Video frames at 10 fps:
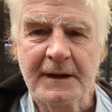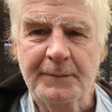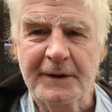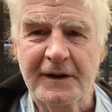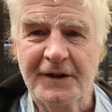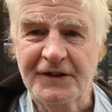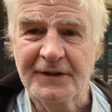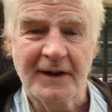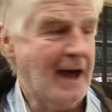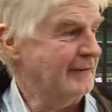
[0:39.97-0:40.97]

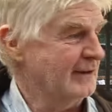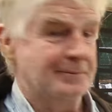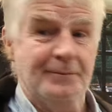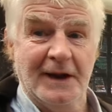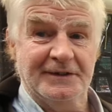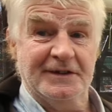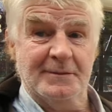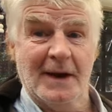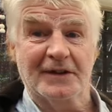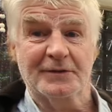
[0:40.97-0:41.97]
because having painted
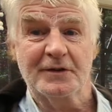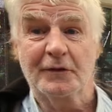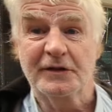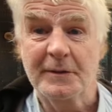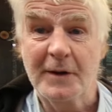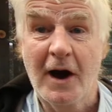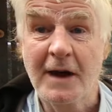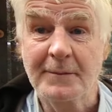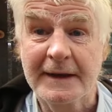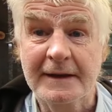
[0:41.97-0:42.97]
the mast, which obviously be
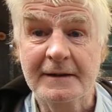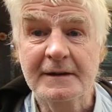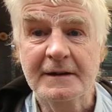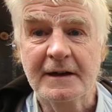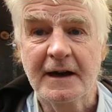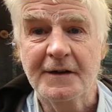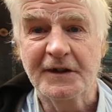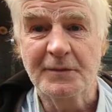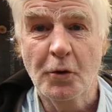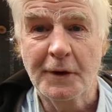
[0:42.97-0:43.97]
behind me
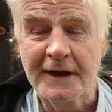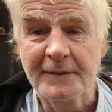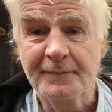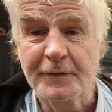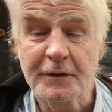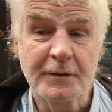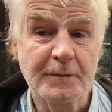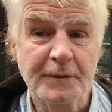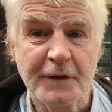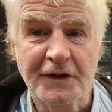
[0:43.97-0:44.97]
this morning for
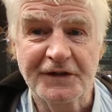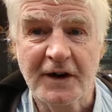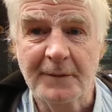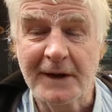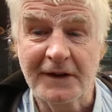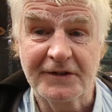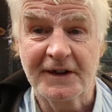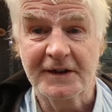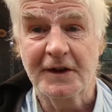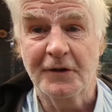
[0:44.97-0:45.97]
the first time, gets a
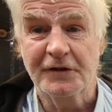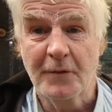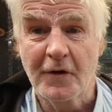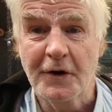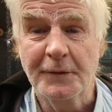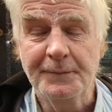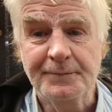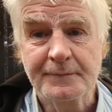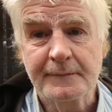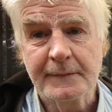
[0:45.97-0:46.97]
second coat tomorrow.
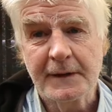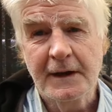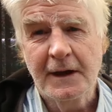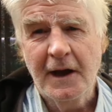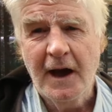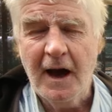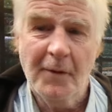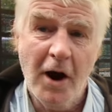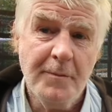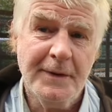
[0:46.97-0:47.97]

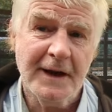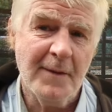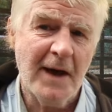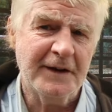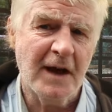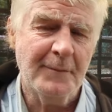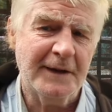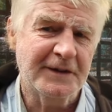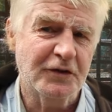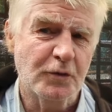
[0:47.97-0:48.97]
I'm hoping I'm
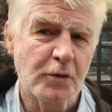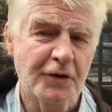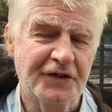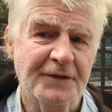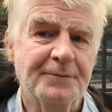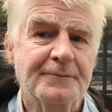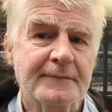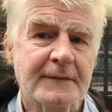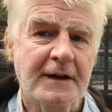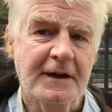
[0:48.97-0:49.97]
heading towards
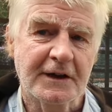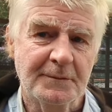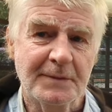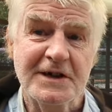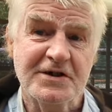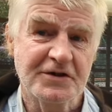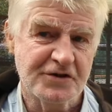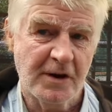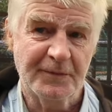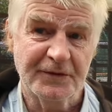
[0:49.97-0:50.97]
completion
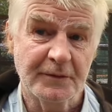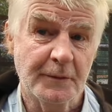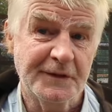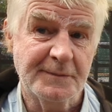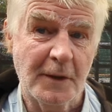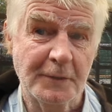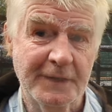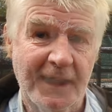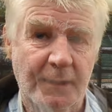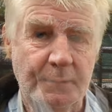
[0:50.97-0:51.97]
jobs with the boat
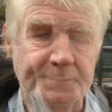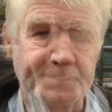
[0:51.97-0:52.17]
now.